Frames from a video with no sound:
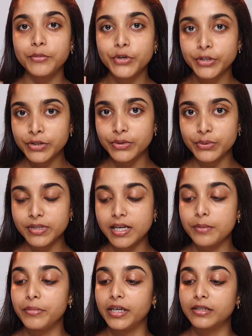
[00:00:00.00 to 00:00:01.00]
going to use a
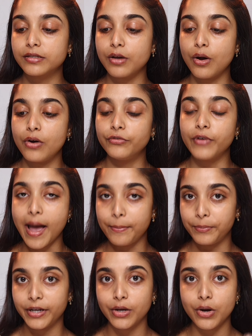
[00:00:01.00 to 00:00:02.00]
mix of
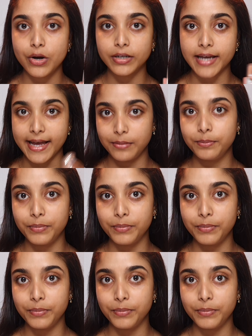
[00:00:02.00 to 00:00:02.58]
Apricot and